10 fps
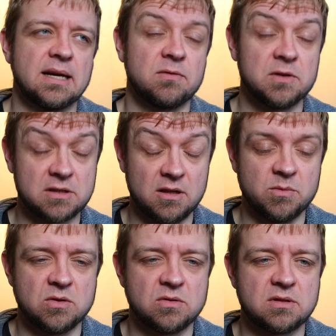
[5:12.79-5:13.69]
uh, physical
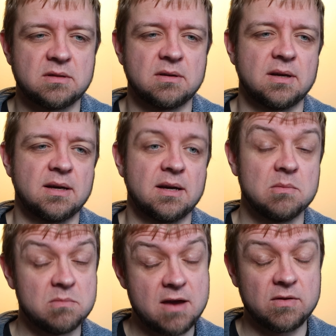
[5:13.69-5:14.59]
abuse,
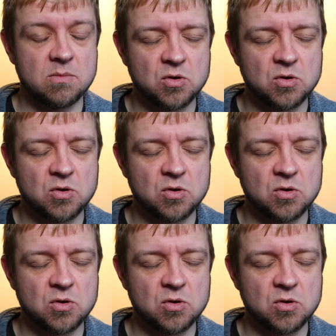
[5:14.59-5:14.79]
uh, heavy